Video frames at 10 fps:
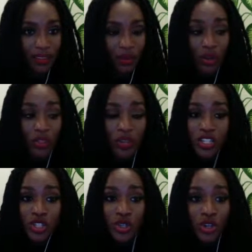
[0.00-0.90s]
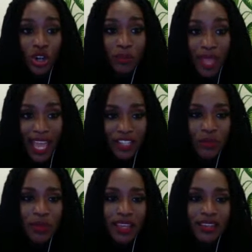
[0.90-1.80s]
Whether it's good or bad, you're
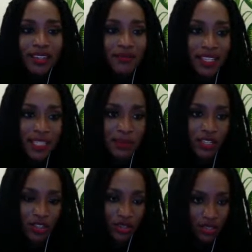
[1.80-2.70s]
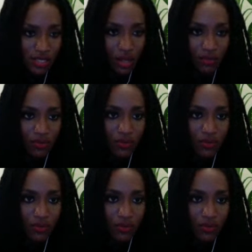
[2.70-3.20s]
making an investment into yourself.